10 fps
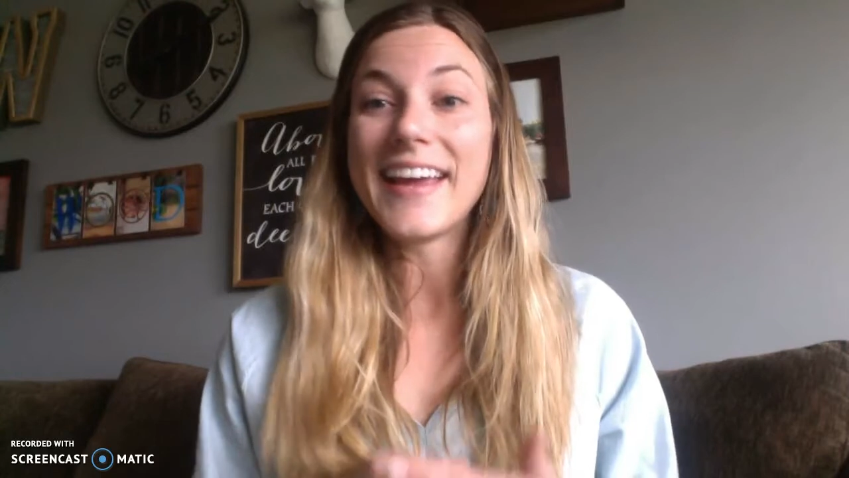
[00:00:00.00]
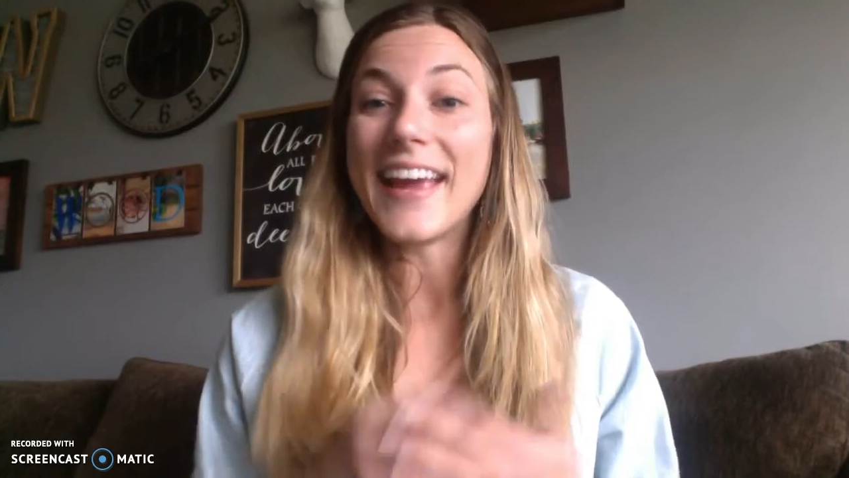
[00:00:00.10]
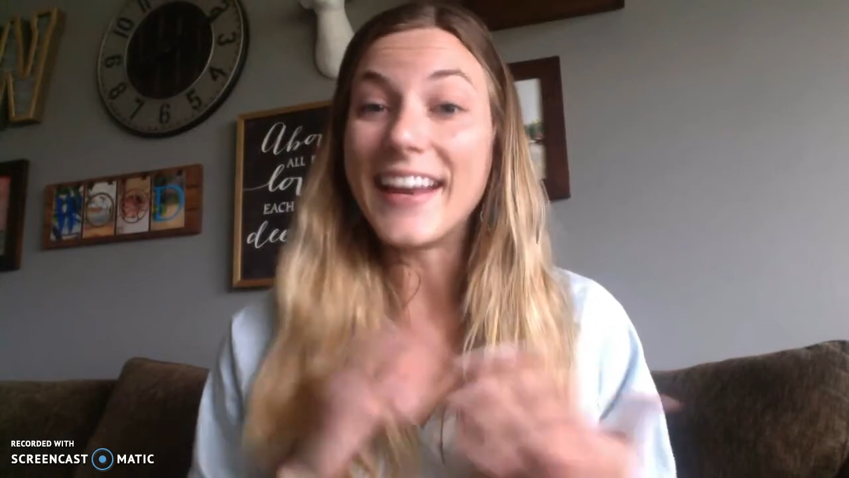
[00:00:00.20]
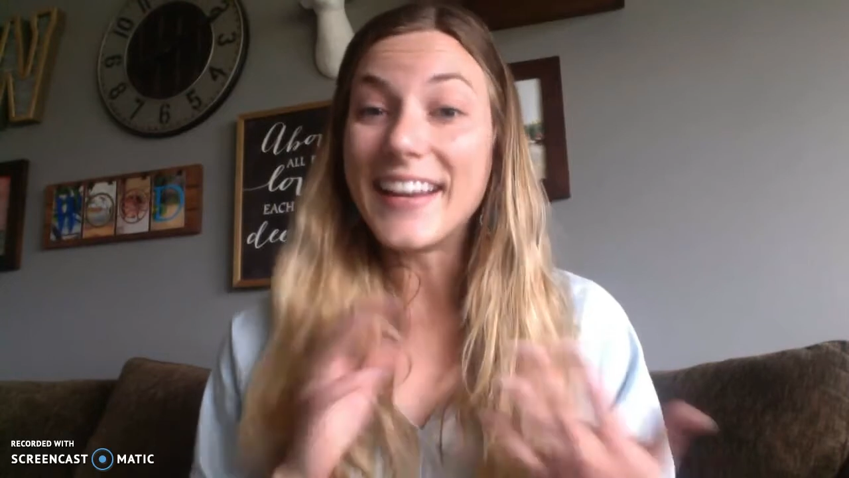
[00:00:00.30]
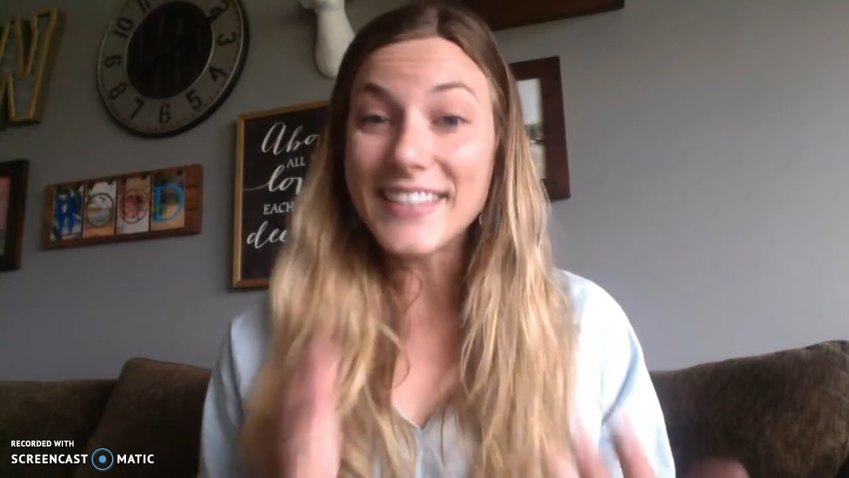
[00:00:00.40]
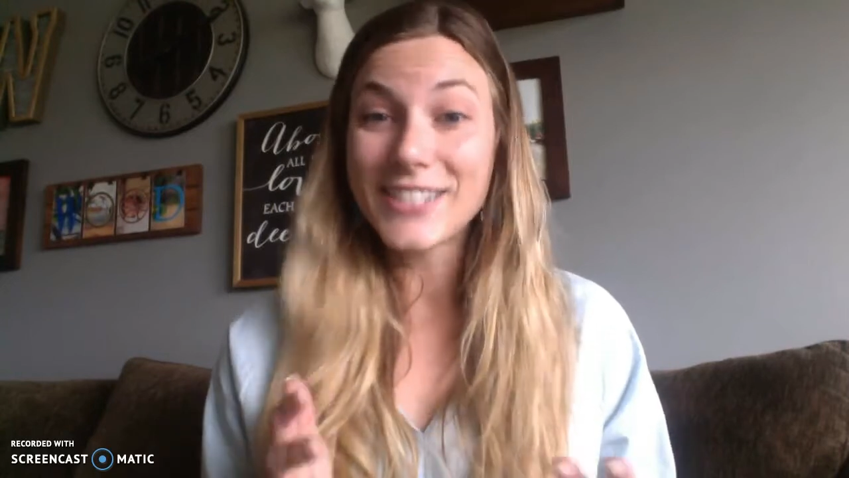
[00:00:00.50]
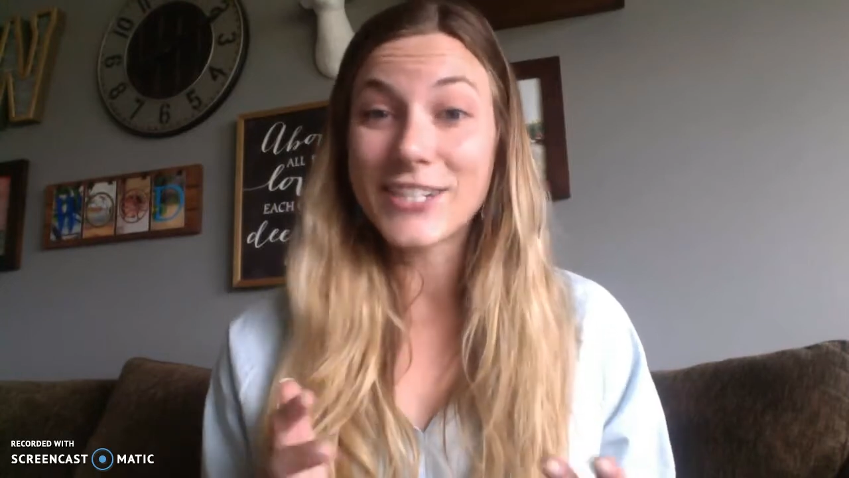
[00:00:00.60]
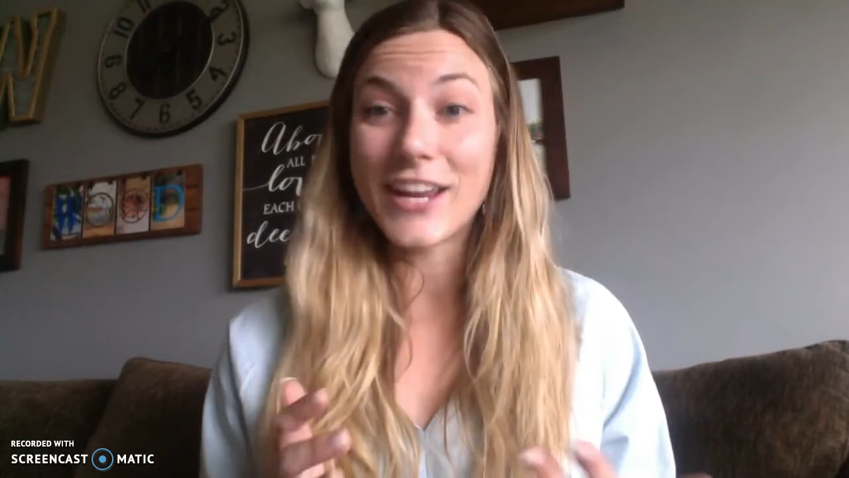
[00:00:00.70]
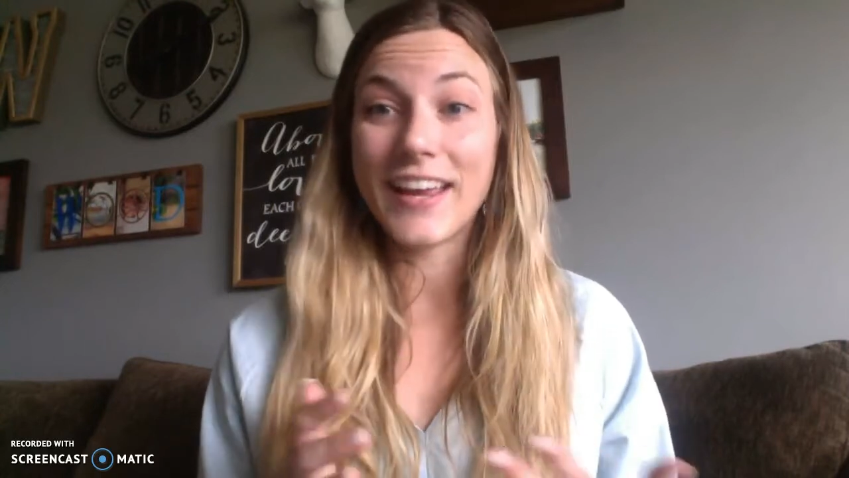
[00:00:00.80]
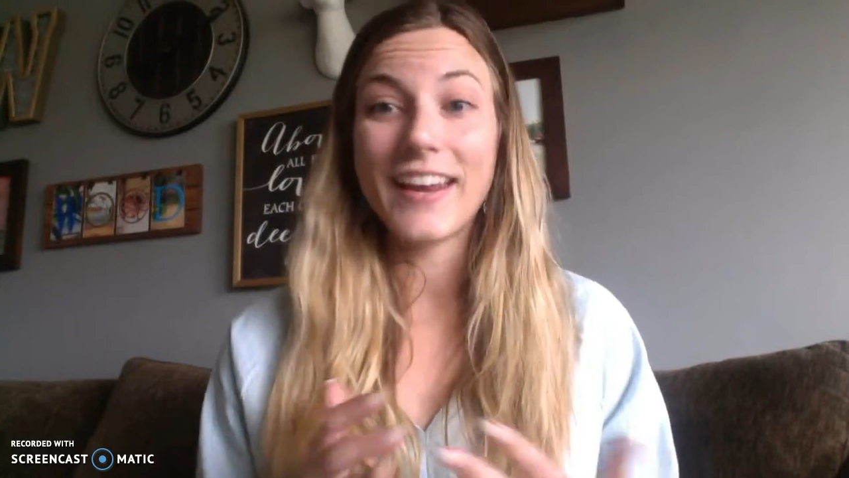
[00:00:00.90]
In
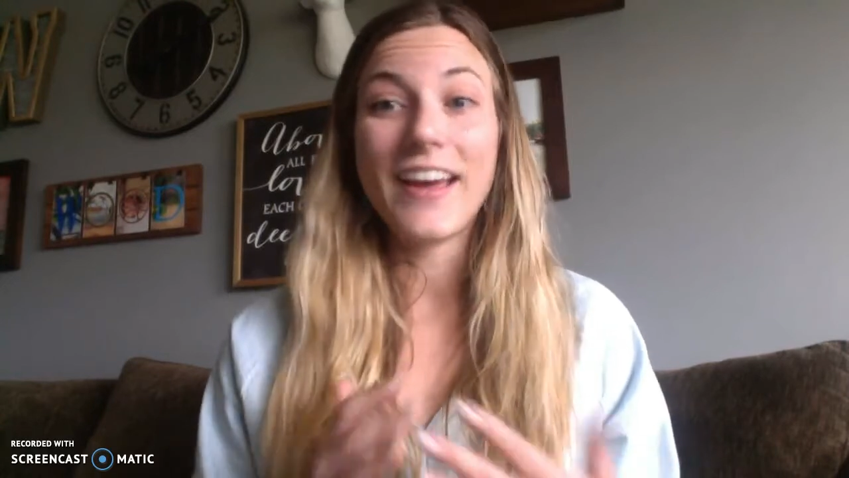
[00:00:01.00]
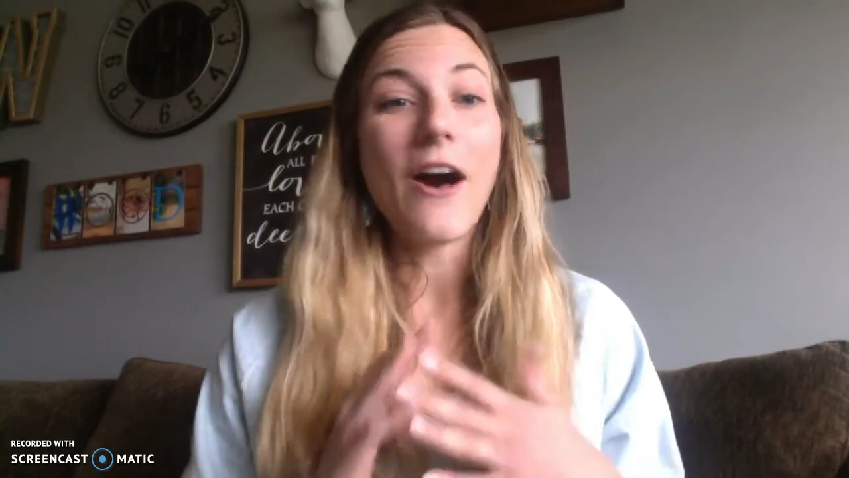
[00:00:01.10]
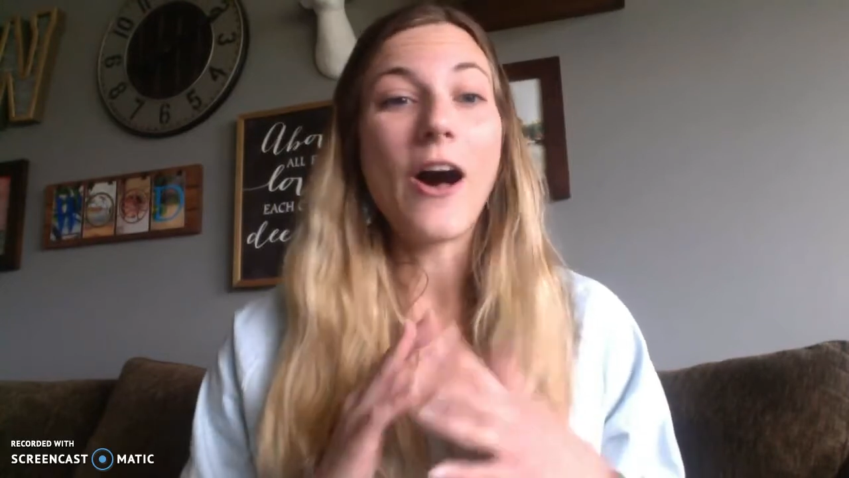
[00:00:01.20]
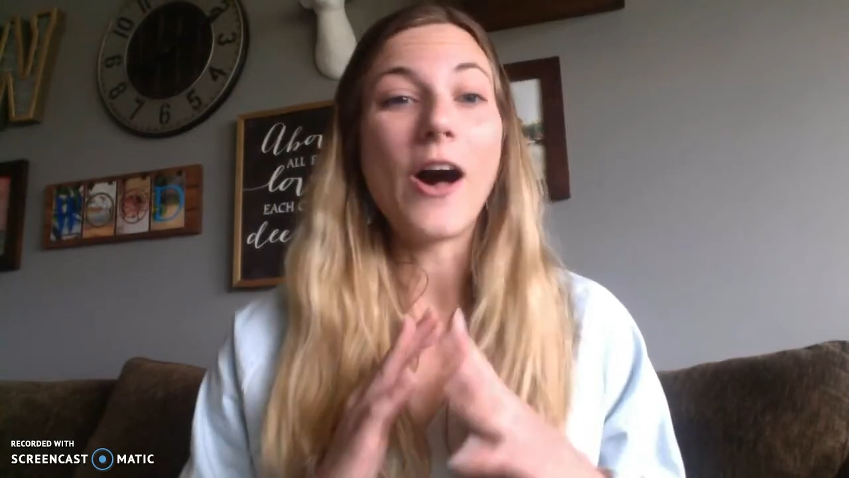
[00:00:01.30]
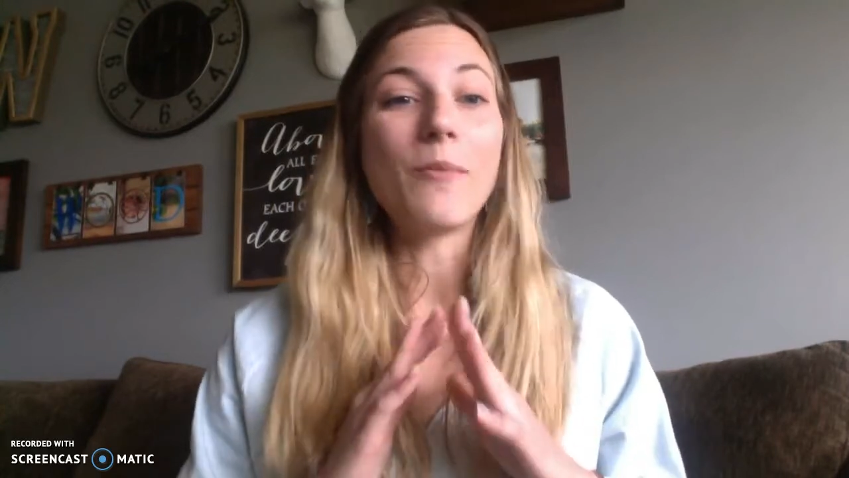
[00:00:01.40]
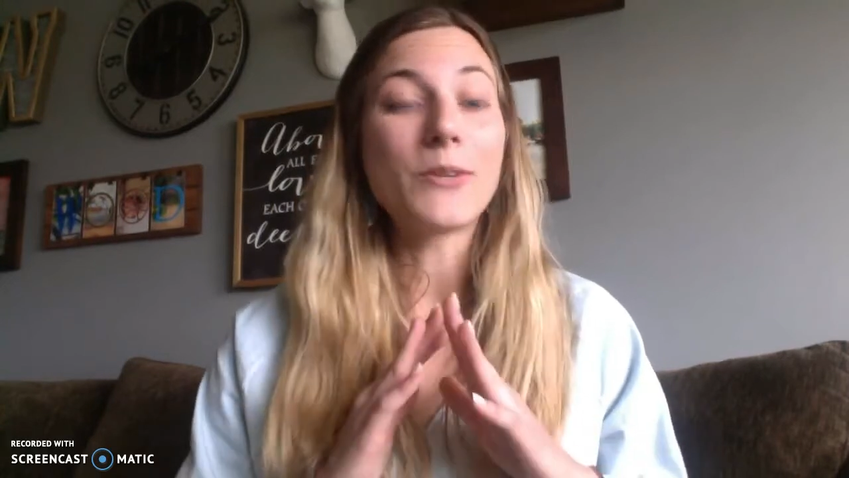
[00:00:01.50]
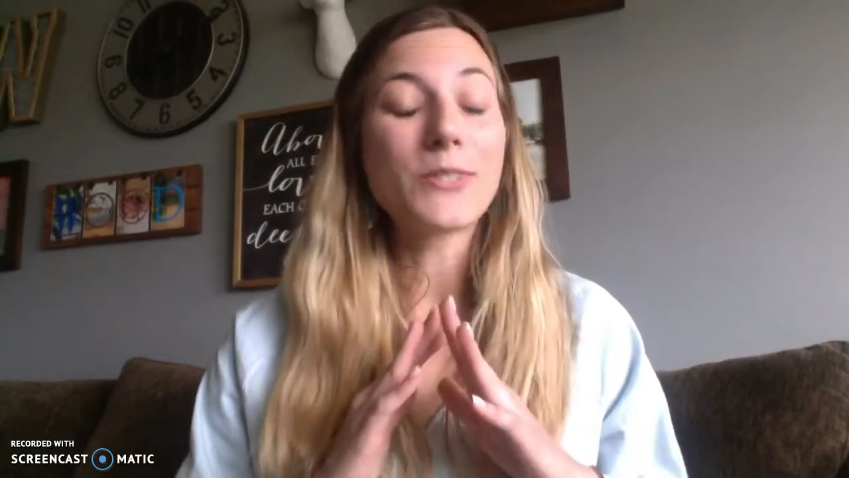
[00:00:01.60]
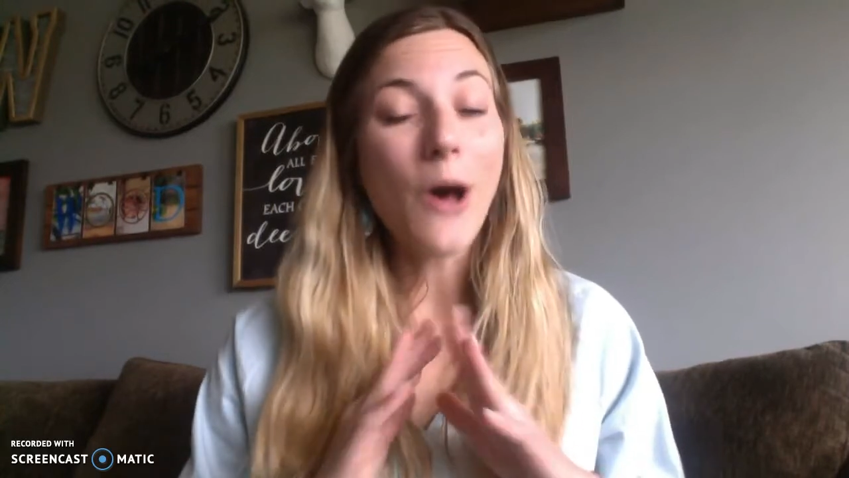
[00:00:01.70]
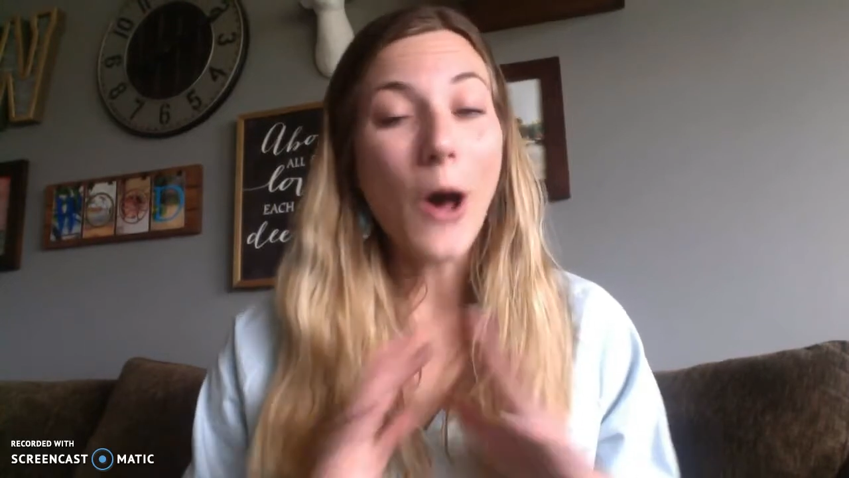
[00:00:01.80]
addition, almost